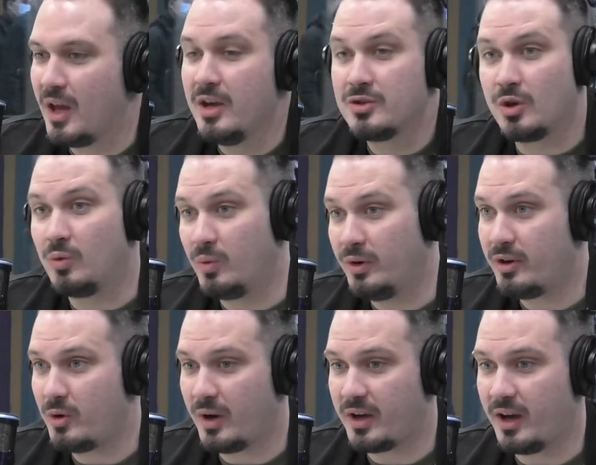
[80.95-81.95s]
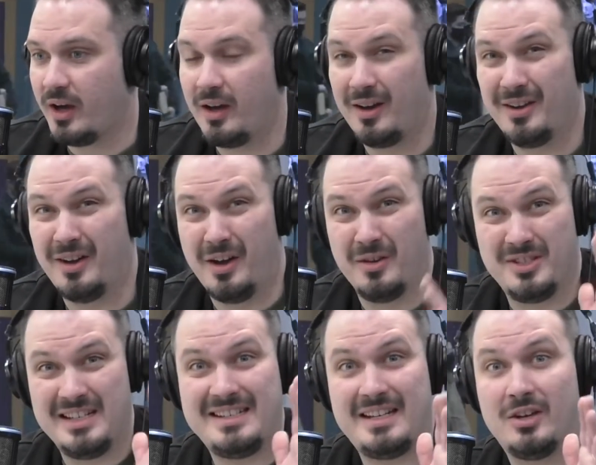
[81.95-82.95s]
So really quick
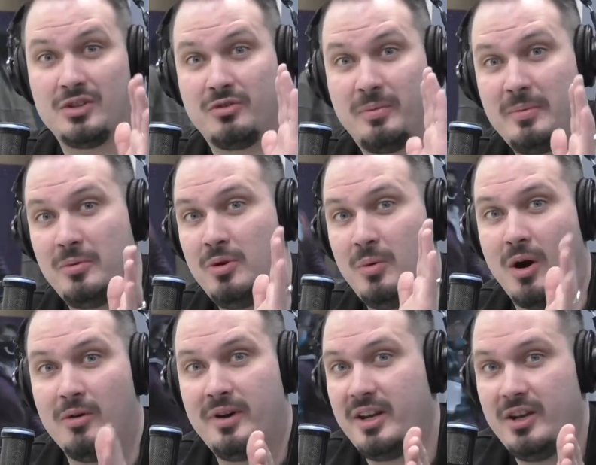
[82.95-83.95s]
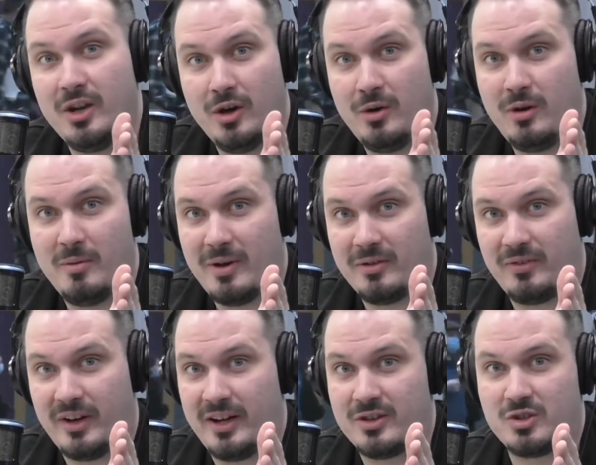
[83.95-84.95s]
details for people who already know about
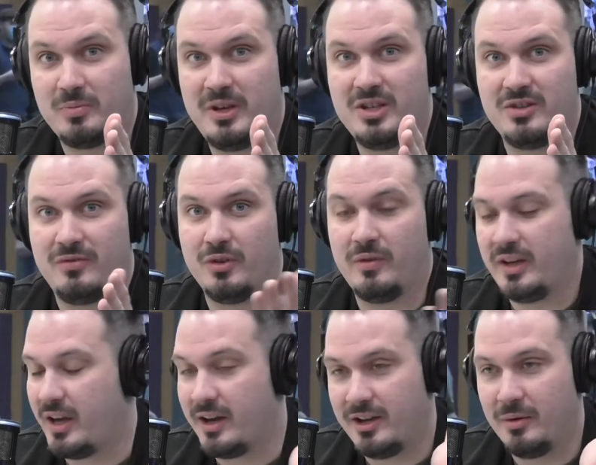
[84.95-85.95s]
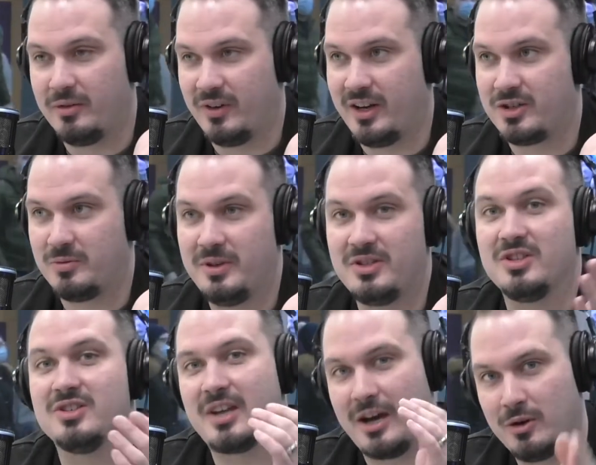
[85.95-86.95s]
Financial Peace. If you're like, yeah, I know what Financial Peace
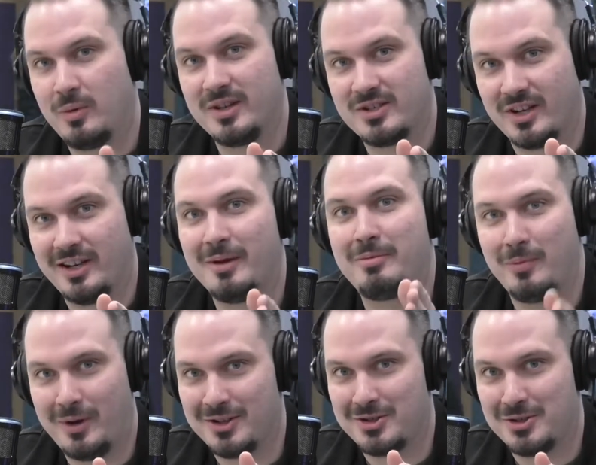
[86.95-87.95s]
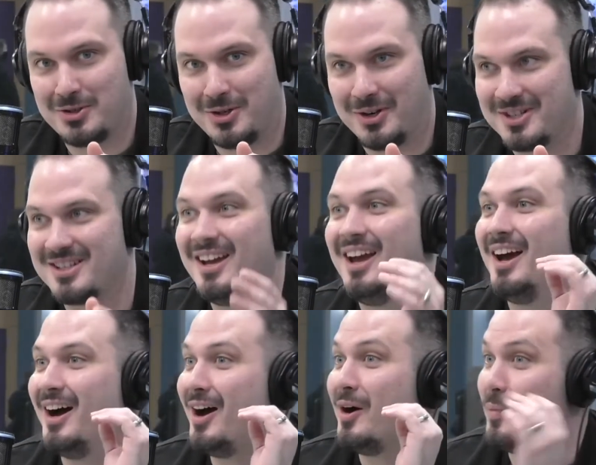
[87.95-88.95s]
is, how do I sign up and when does it start?
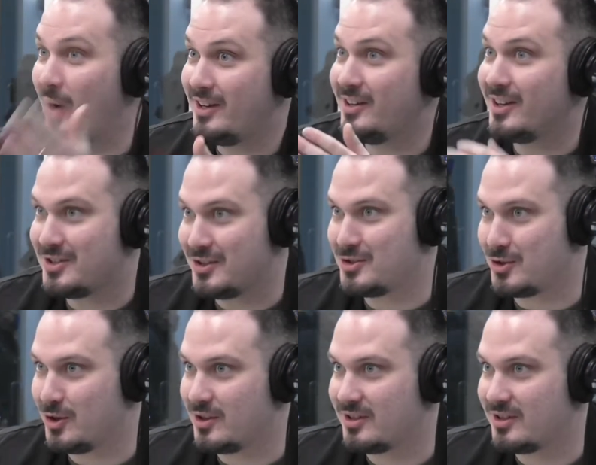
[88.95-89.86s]
When does it start?